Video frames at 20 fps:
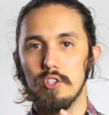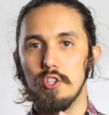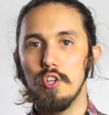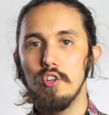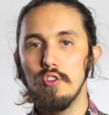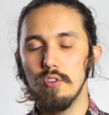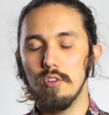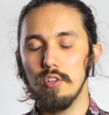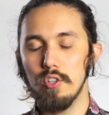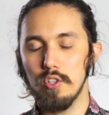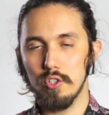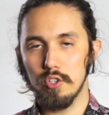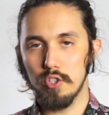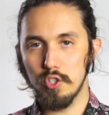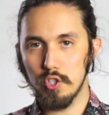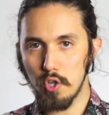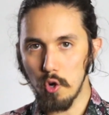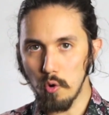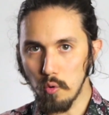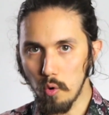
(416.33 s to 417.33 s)

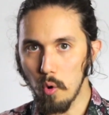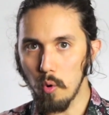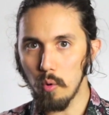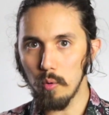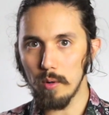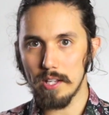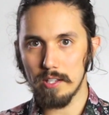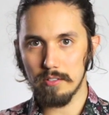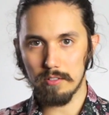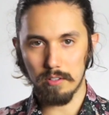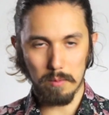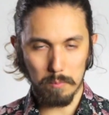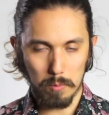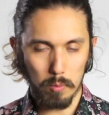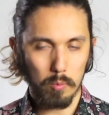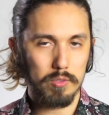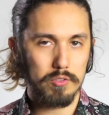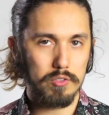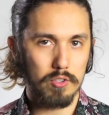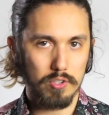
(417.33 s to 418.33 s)
Google is the #1